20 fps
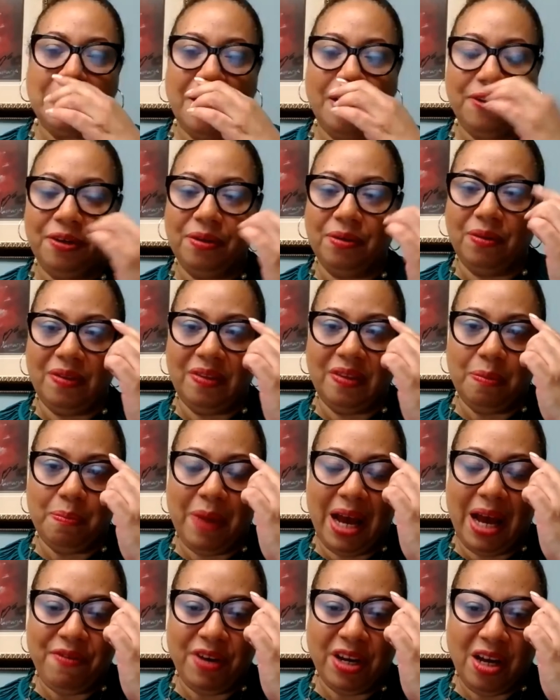tell you,
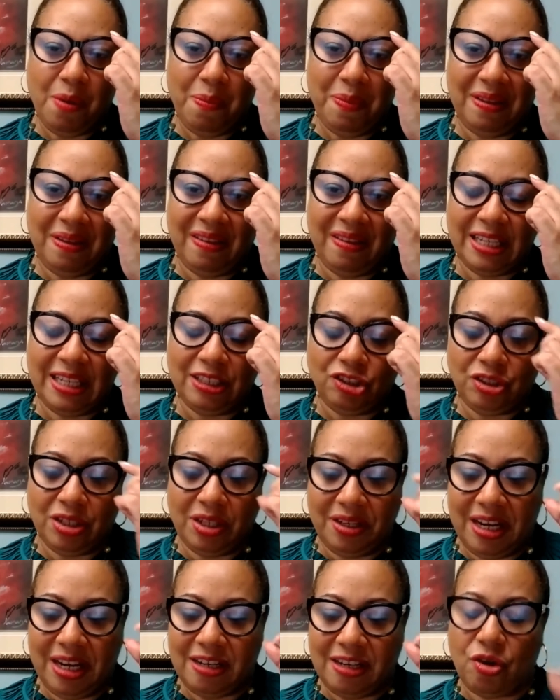my
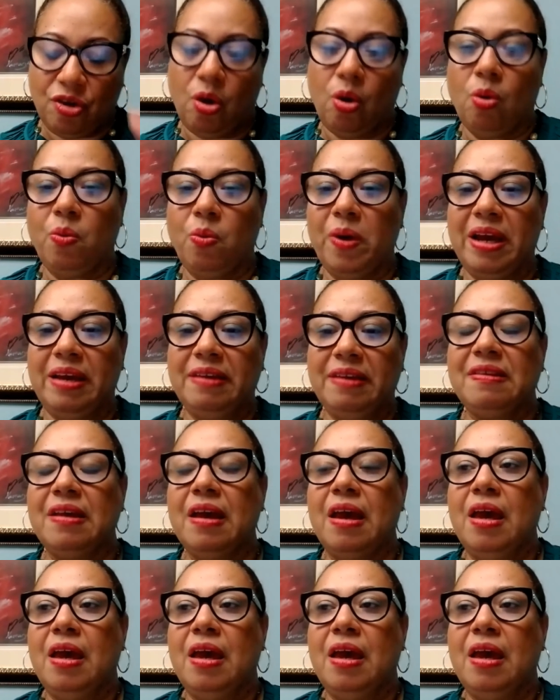recommendation, it's always